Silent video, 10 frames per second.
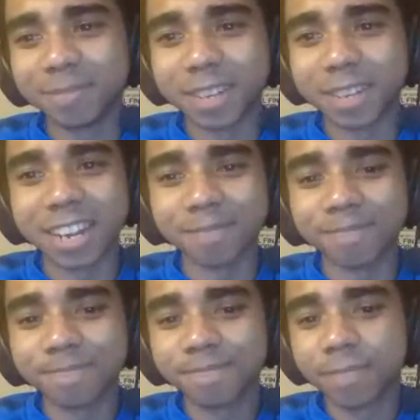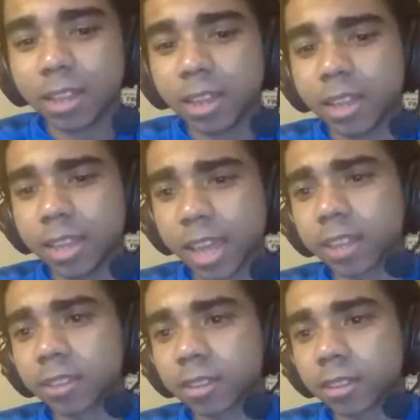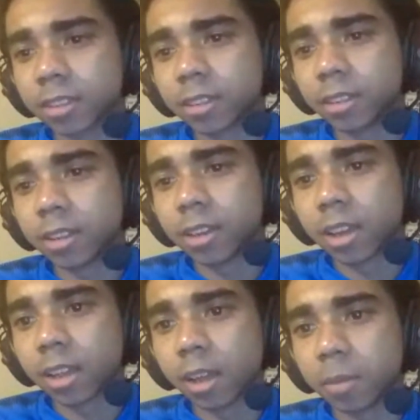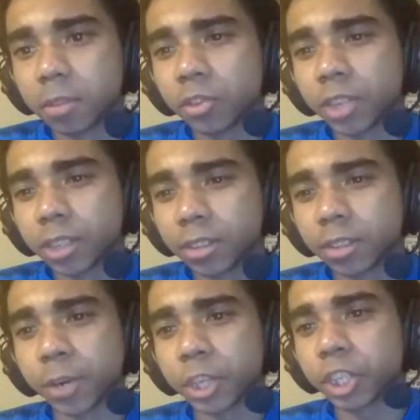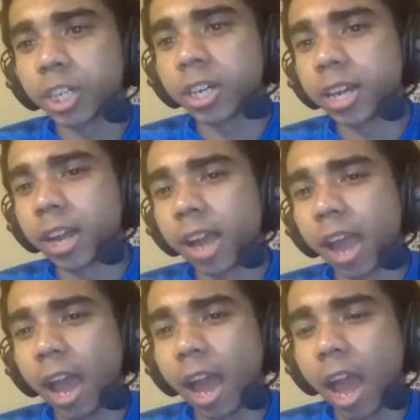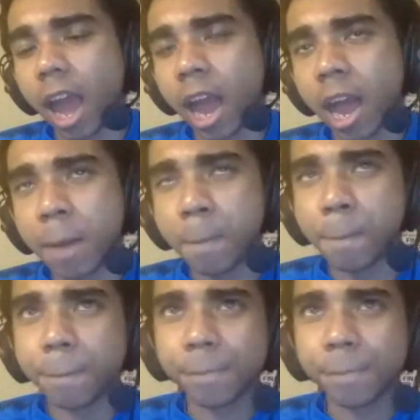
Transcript: but yeah, I'm still adjusting to the pressure. But